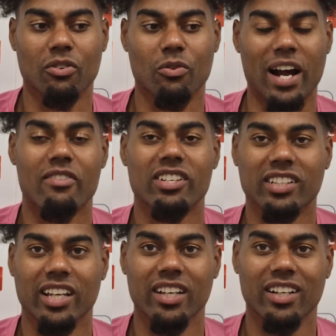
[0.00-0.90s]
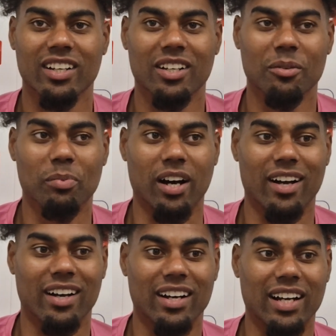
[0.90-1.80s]
quite risky,
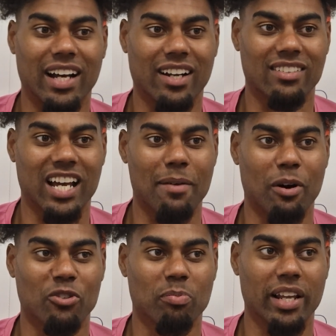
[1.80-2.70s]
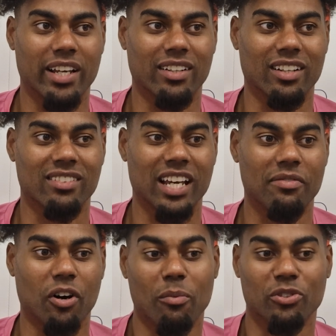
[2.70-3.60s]
but at the time I was playing the
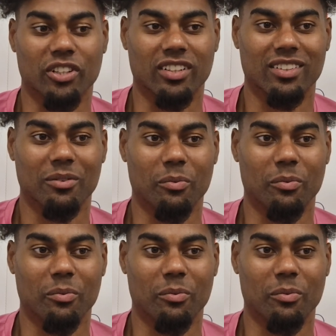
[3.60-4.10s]
safer option,